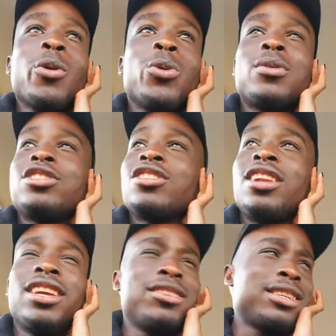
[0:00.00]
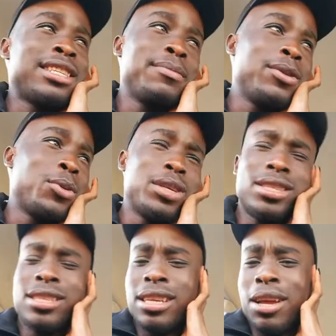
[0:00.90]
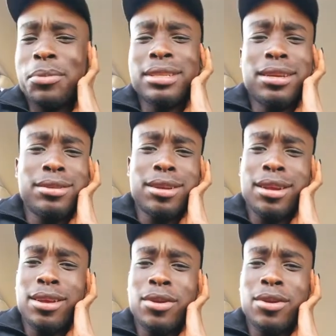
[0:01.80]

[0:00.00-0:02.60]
We were gelling, asking me questions, and I was answering,